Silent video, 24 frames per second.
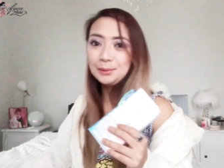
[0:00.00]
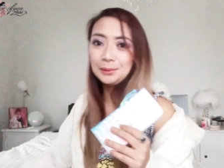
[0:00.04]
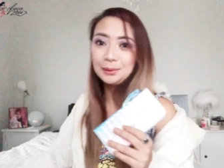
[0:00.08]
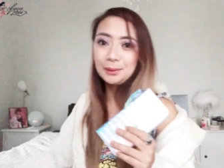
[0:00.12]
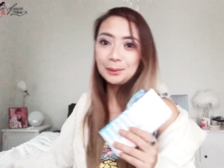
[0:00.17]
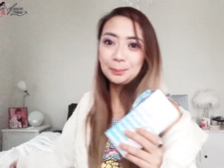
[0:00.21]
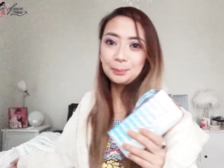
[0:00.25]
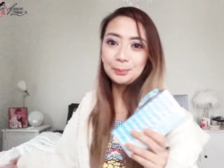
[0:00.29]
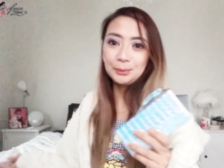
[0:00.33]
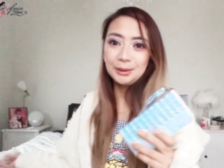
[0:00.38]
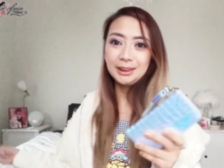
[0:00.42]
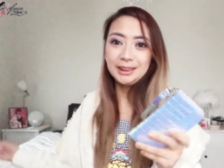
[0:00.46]
to
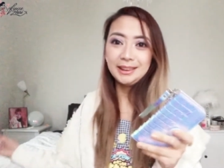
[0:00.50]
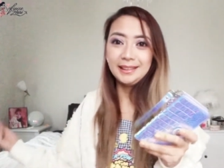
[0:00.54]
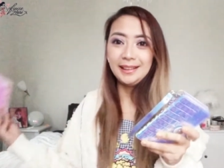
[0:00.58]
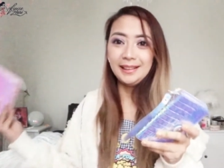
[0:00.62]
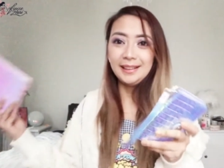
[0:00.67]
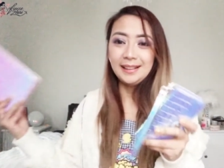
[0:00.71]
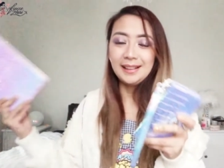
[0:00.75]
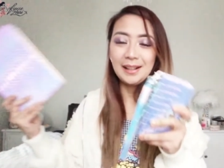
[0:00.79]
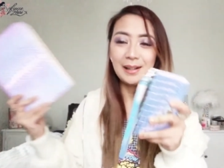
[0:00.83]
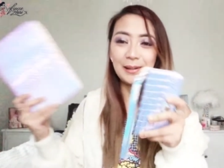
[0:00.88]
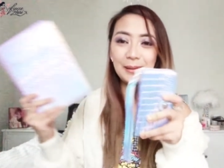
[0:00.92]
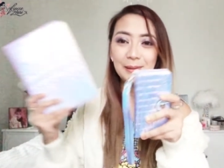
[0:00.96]

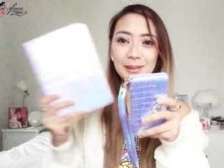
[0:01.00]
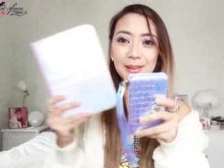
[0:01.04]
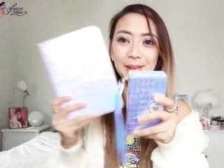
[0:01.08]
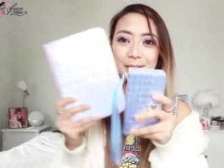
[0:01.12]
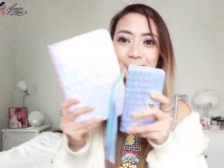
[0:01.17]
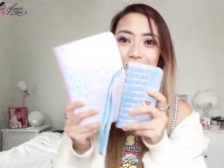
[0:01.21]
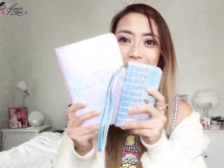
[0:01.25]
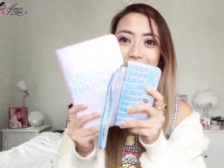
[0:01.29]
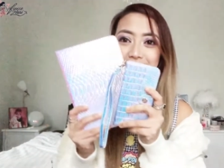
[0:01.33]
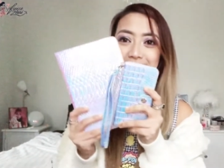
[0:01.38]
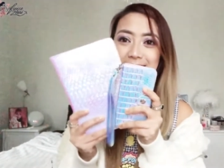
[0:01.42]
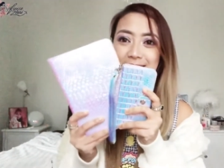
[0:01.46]
appreciate how
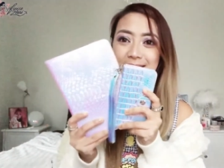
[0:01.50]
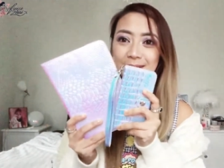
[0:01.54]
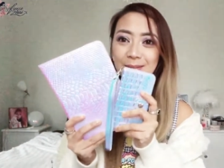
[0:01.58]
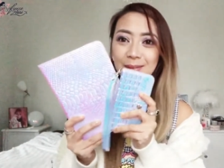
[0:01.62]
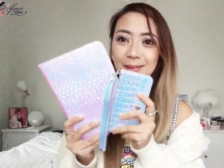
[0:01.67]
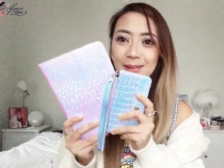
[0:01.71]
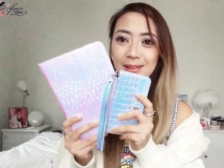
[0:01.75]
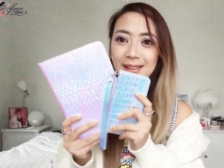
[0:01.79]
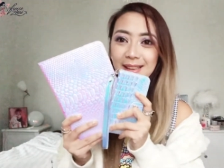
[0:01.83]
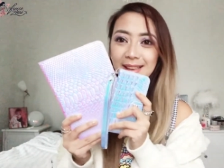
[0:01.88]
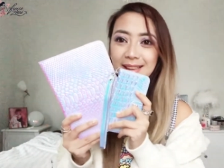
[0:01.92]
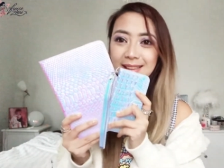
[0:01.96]
cute this
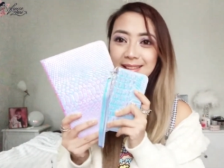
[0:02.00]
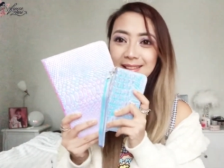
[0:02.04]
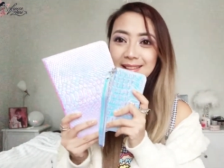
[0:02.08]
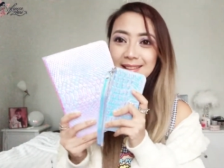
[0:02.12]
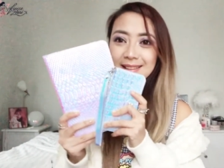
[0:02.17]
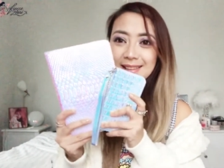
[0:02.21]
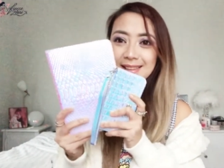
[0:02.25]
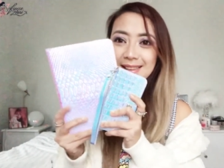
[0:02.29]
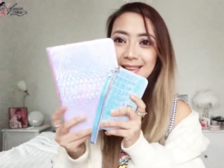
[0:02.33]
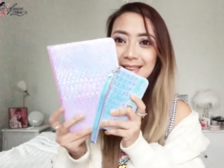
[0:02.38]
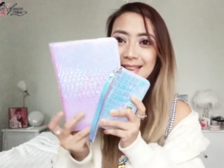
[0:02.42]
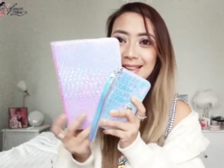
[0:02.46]

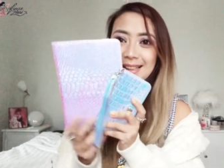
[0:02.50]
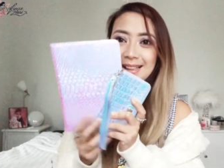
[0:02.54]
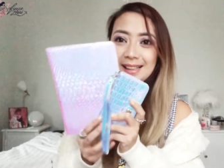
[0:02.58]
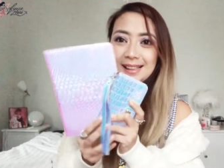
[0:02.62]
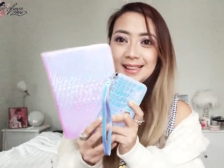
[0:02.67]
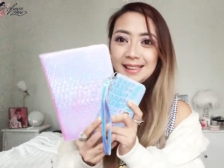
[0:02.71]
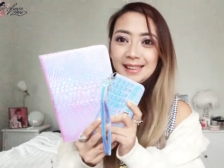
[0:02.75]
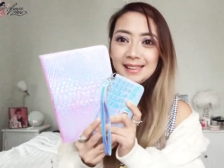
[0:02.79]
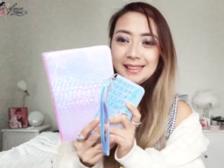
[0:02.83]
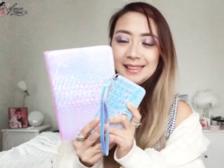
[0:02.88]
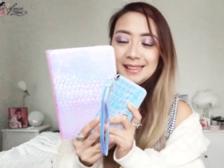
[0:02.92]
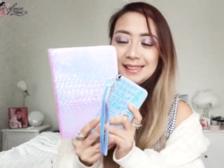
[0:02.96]
collection
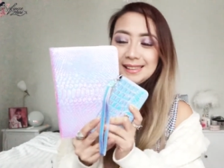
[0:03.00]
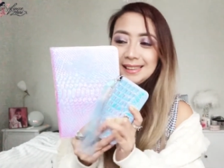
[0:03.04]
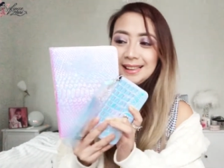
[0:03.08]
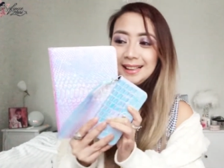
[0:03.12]
is.